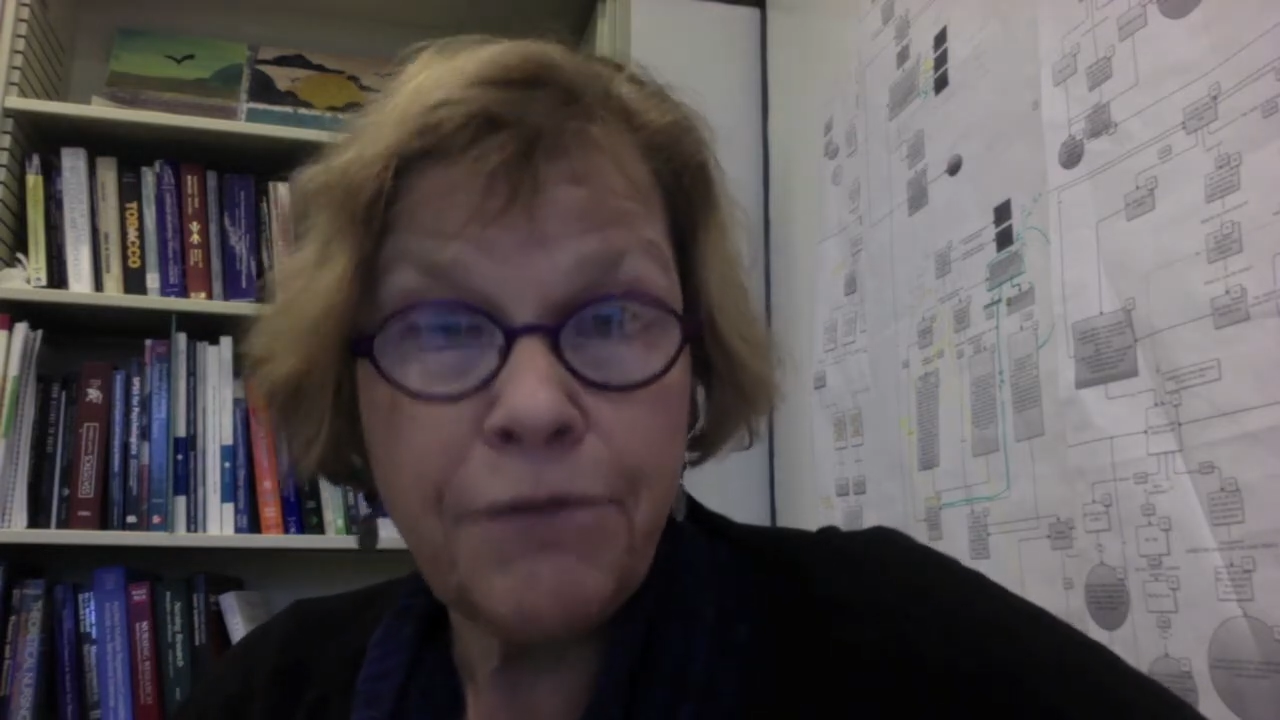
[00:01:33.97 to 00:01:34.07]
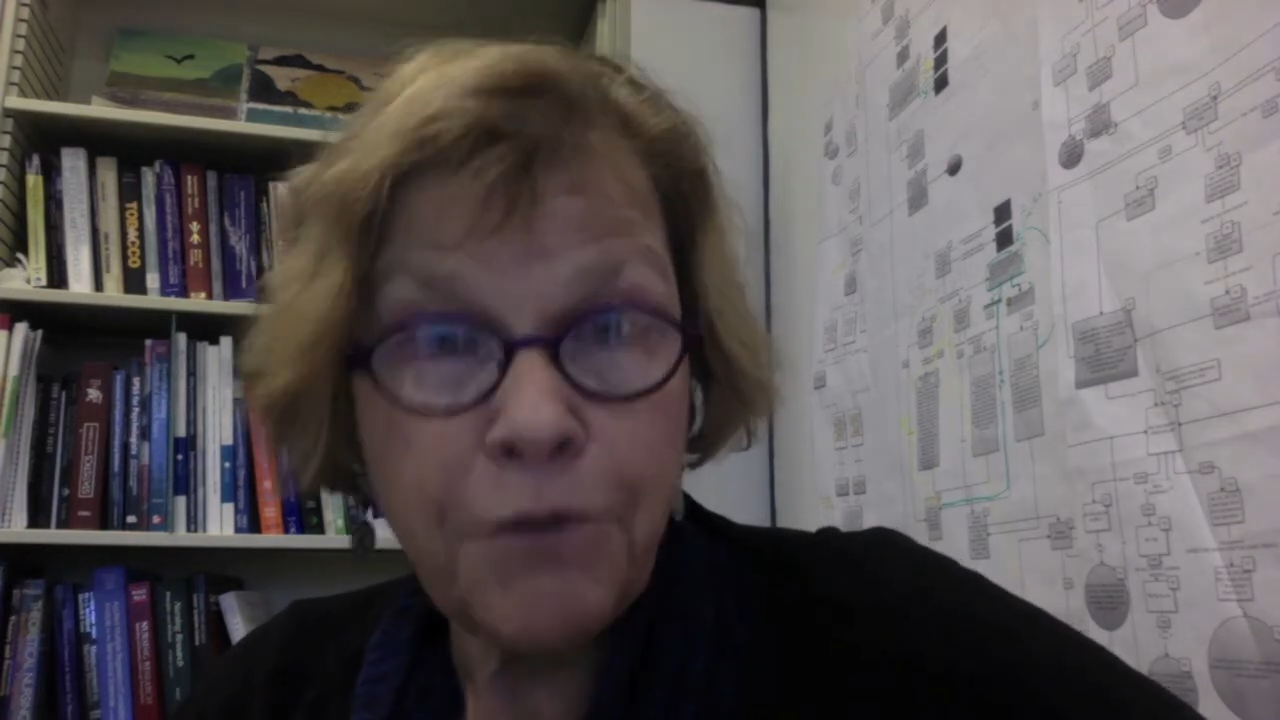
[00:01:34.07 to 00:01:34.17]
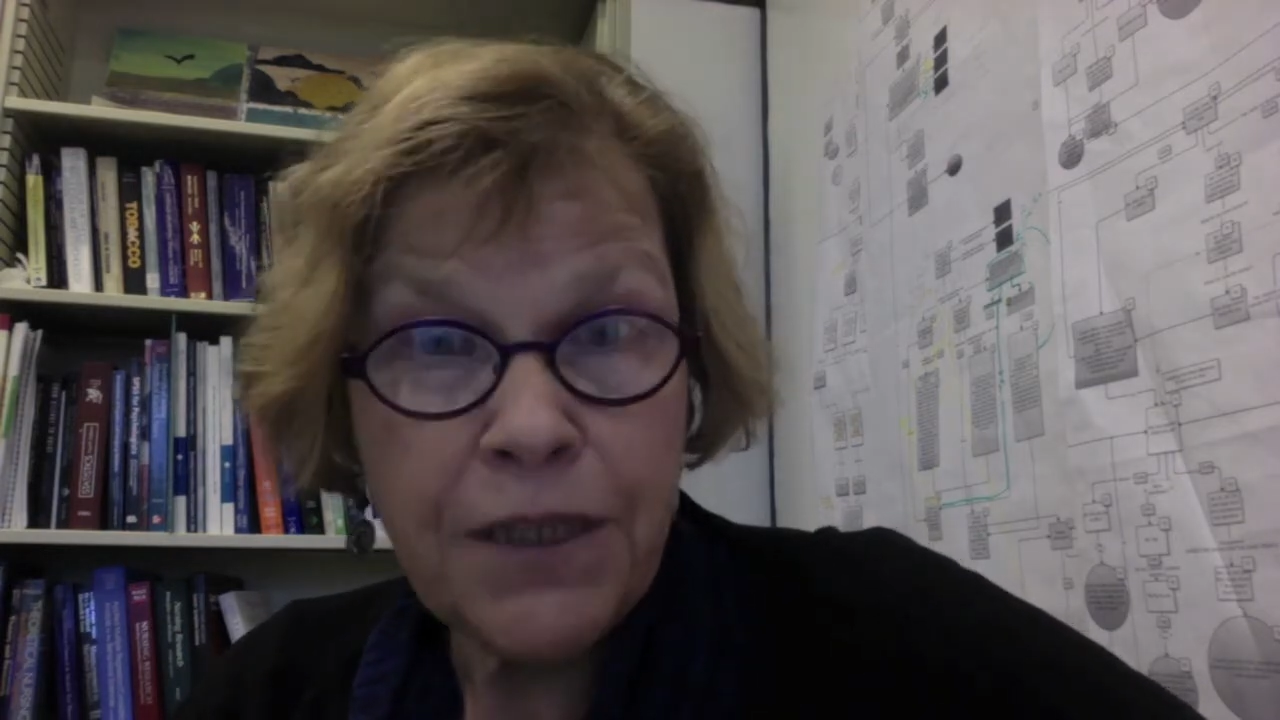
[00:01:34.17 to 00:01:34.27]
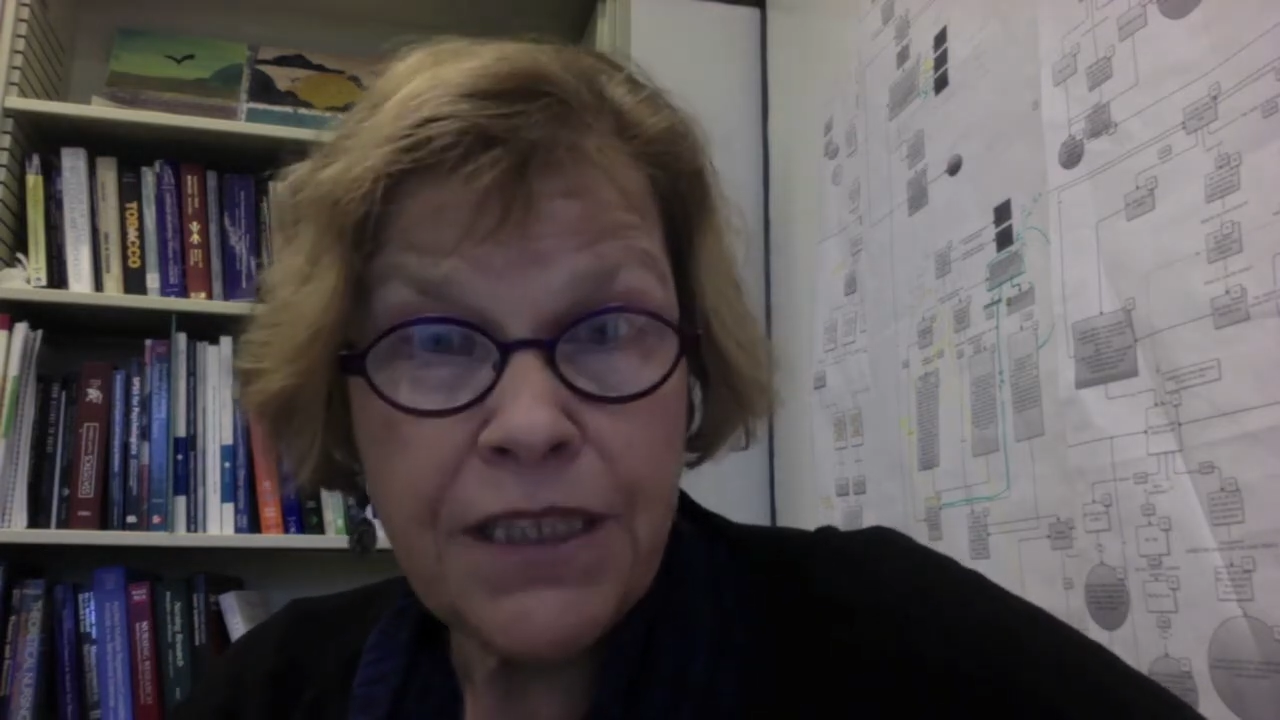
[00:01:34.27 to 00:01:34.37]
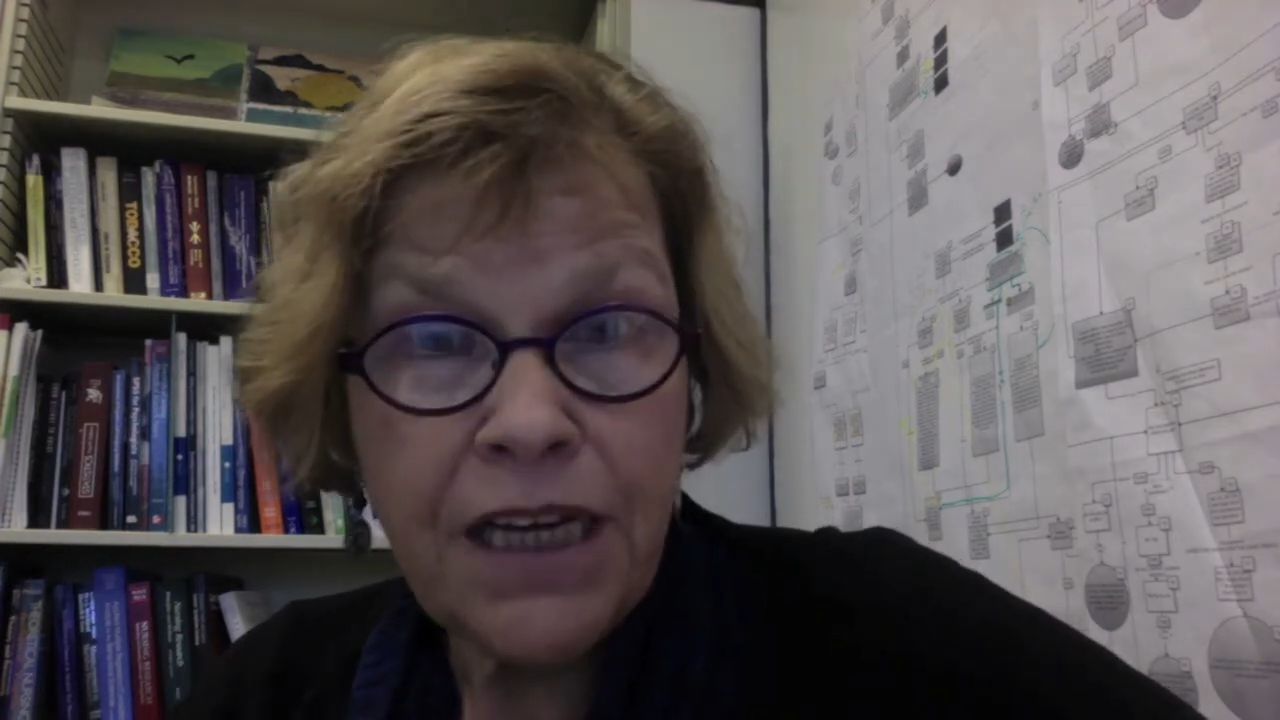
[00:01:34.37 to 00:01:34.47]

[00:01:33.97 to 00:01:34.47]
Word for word: voice